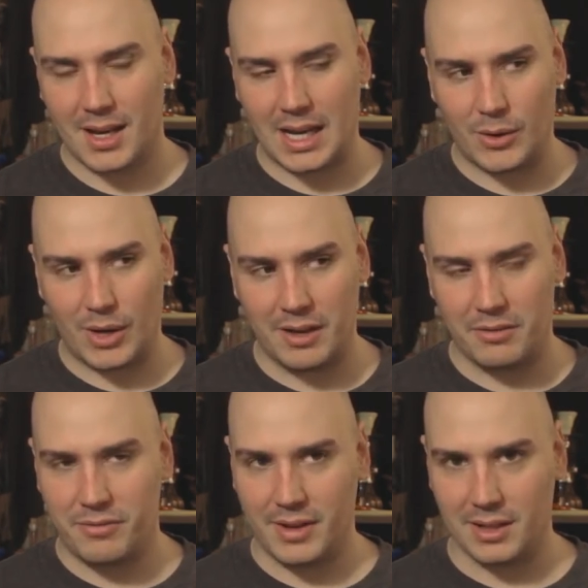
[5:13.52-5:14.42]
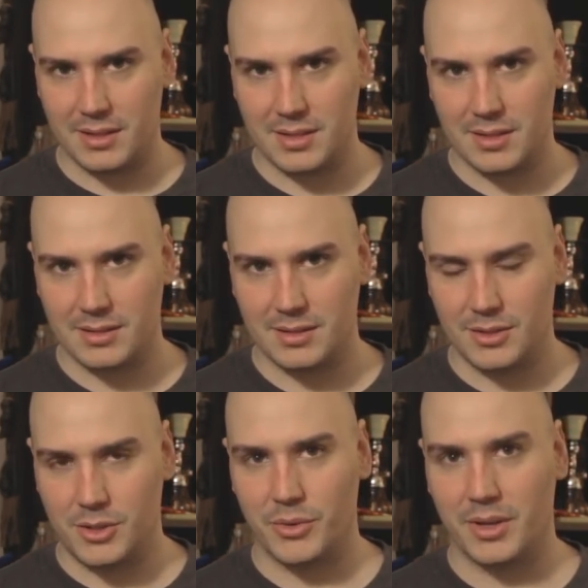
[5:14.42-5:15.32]
how I felt
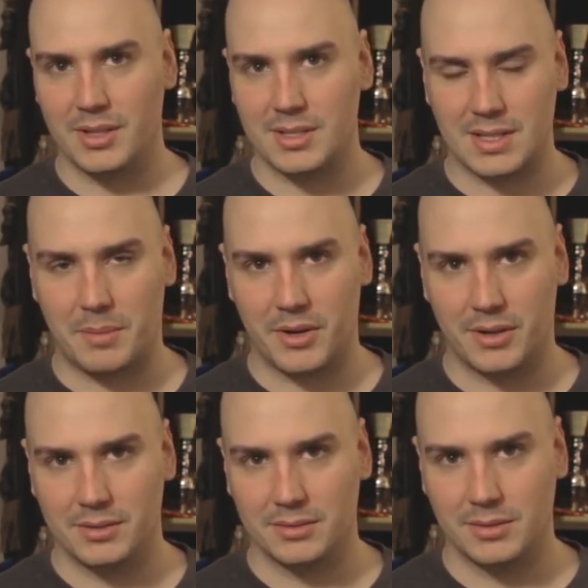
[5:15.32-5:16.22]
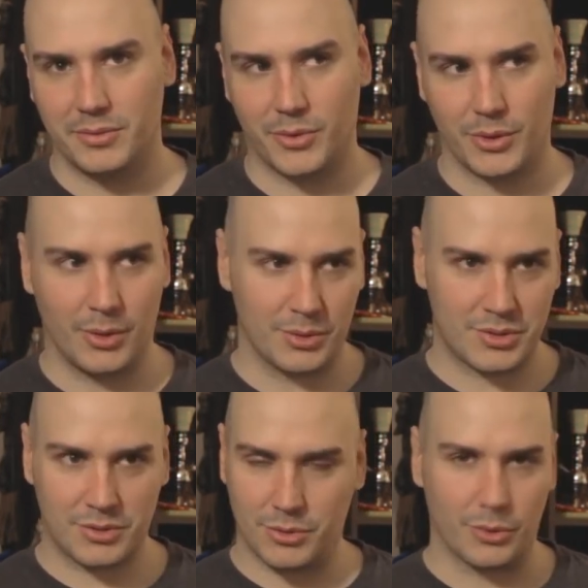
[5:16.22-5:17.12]
during the summer for
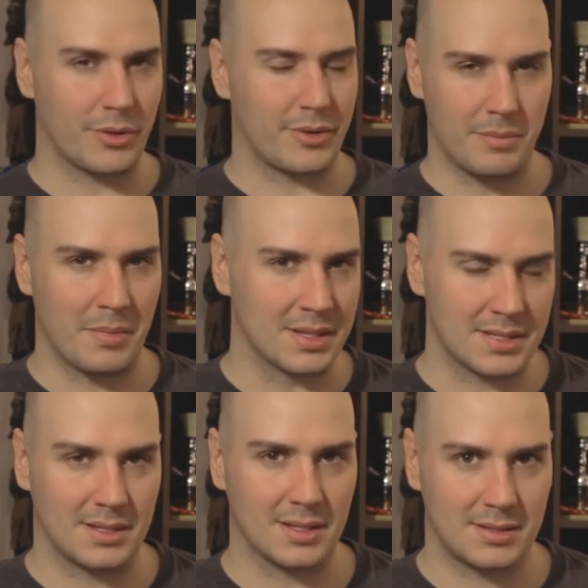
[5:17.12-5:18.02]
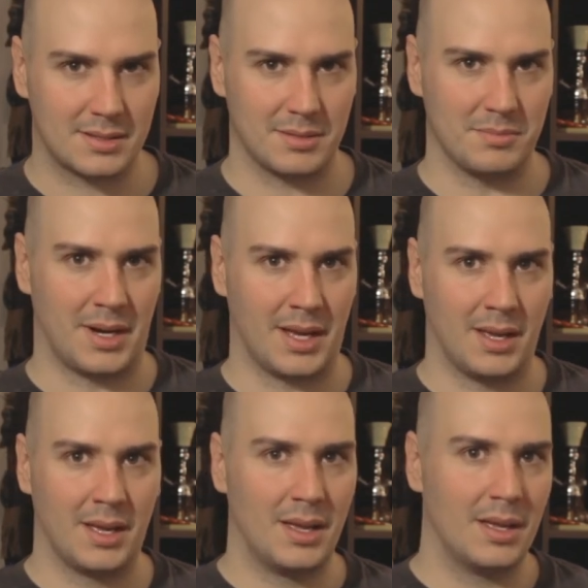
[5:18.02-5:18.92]
those two or three months that
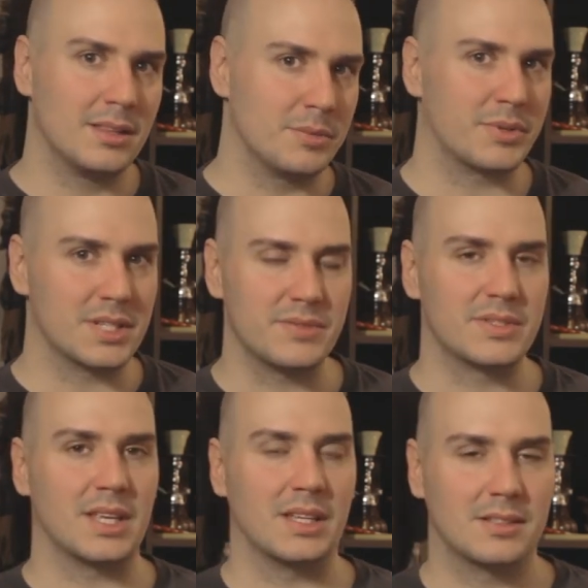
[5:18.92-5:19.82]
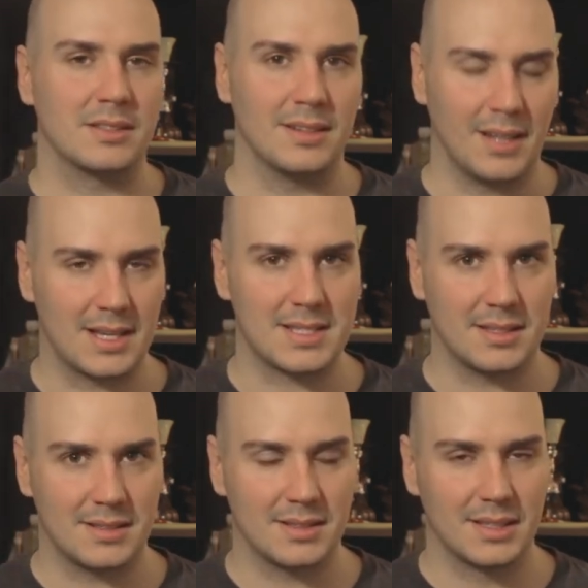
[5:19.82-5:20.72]
my depressive state
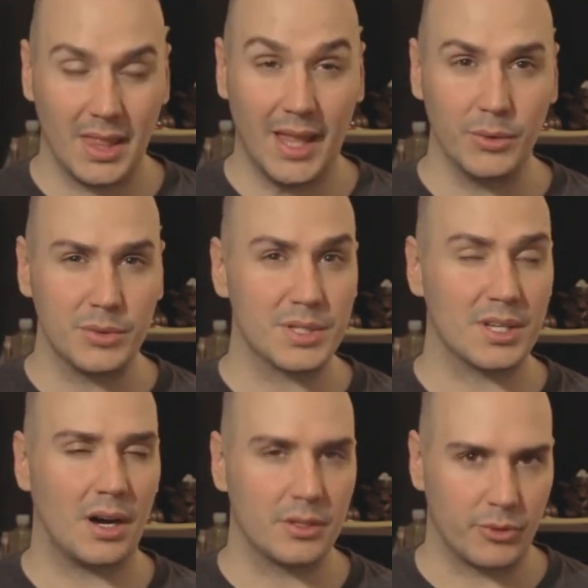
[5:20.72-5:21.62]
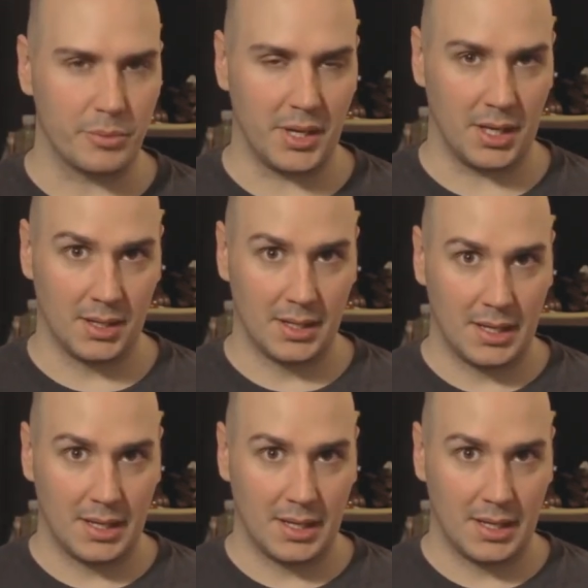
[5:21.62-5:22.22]
lasted. Now it was hard for me,